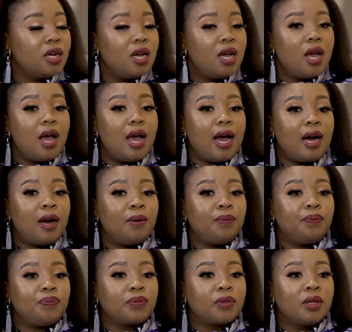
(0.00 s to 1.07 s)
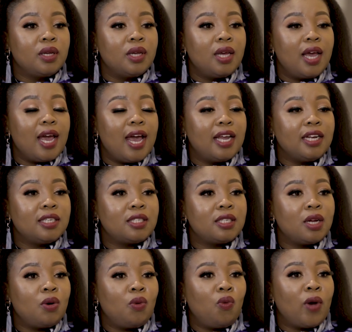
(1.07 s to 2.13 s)
And
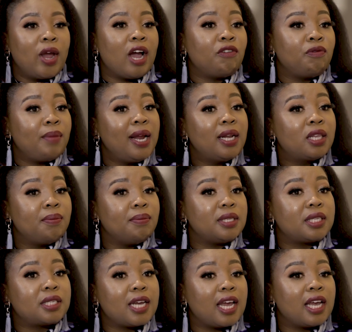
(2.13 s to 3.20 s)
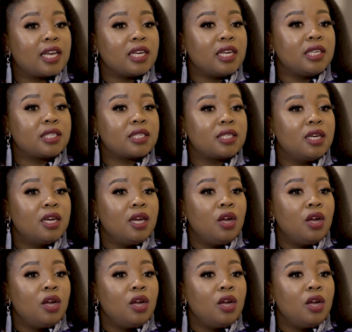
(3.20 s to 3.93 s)
where I've made the mistake is